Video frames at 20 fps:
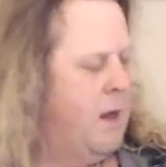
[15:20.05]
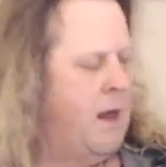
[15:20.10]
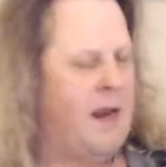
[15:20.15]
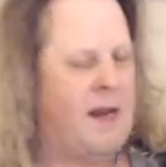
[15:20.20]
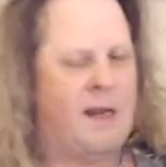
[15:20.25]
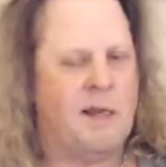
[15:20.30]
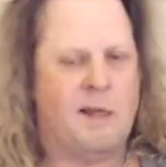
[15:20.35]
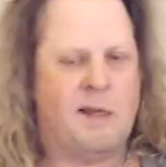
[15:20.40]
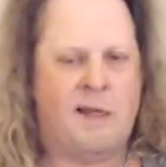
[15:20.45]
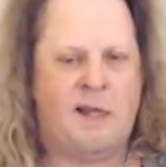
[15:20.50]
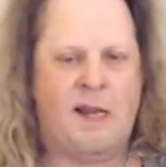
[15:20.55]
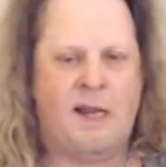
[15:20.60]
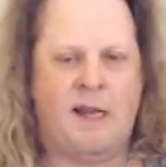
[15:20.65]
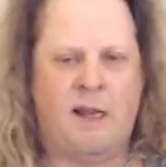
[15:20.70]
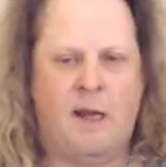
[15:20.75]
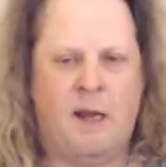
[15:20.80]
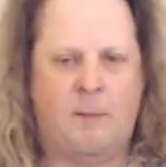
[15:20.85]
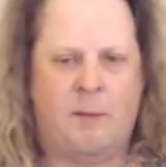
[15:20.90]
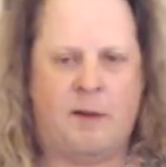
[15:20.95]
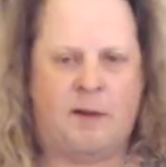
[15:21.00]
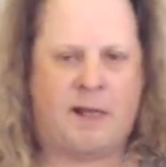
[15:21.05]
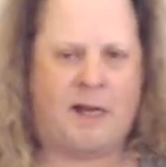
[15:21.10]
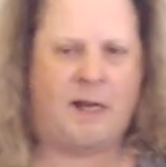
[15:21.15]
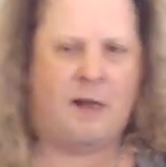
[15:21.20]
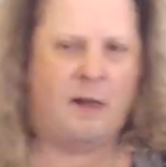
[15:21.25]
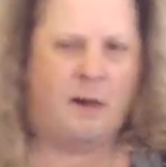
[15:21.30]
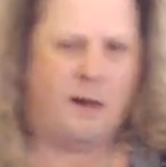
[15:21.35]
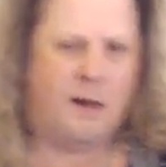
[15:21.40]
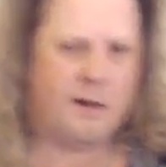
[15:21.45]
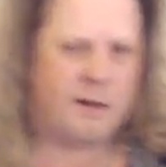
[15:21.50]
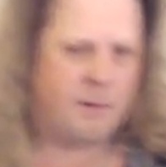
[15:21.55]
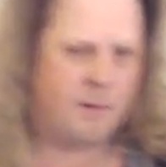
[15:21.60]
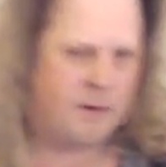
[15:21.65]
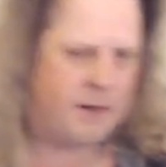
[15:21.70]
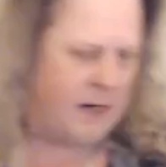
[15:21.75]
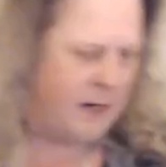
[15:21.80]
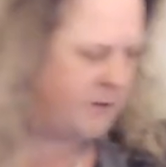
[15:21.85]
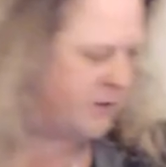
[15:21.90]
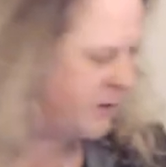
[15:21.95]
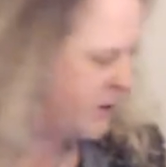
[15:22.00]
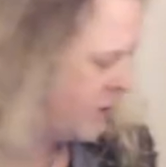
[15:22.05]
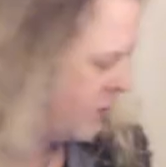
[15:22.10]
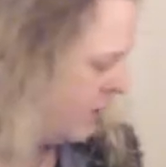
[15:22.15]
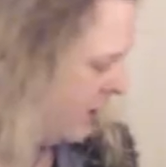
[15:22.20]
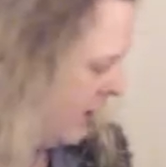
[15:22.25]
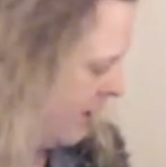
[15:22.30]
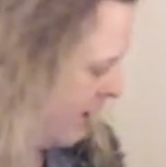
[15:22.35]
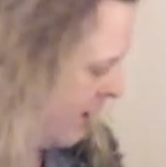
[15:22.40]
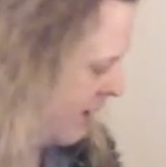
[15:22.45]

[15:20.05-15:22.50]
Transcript: I can set it up. It's got an awesome touch screen.